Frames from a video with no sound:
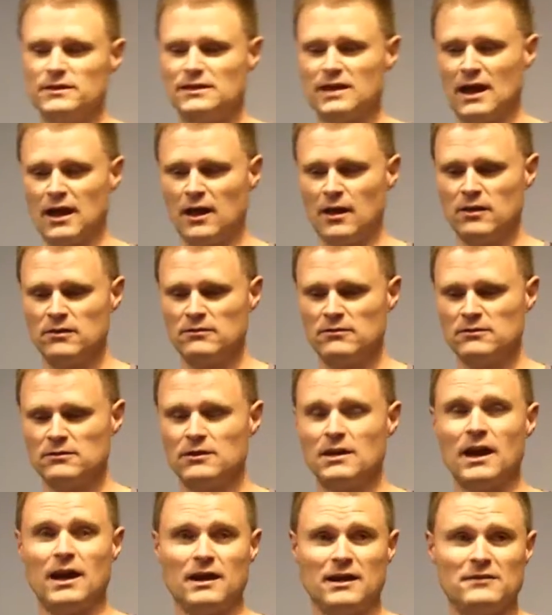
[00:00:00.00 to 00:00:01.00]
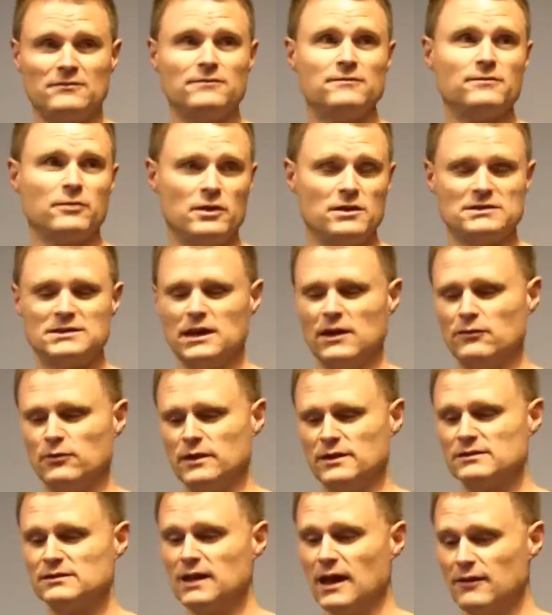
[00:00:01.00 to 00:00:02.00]
tell, and for
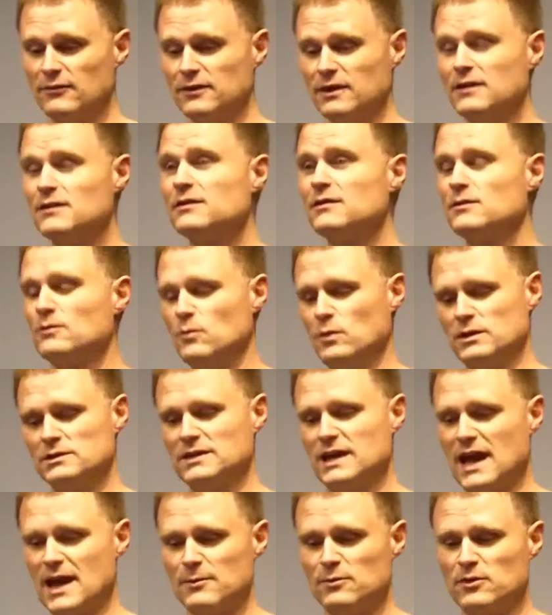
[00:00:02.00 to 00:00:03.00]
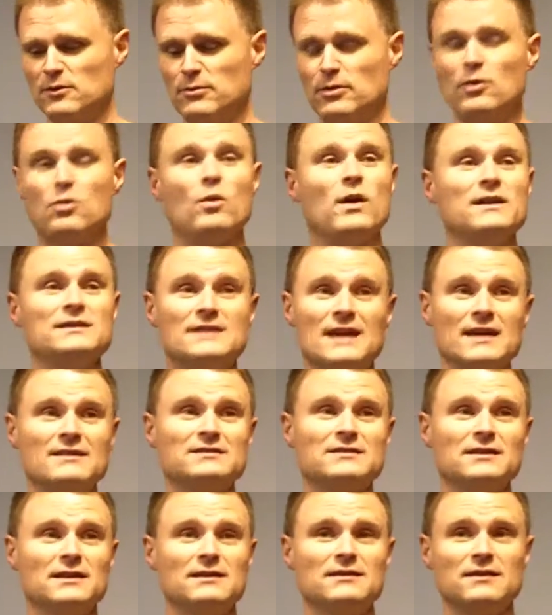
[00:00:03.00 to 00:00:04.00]
yourself, what is lovely, what is admirable, what is
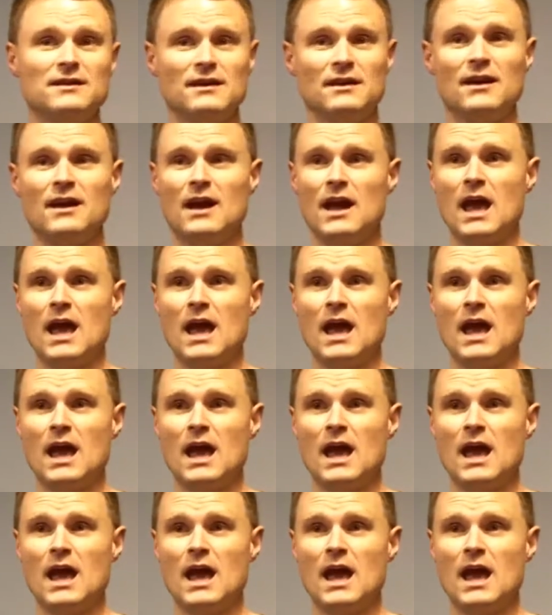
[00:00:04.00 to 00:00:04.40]
excellent,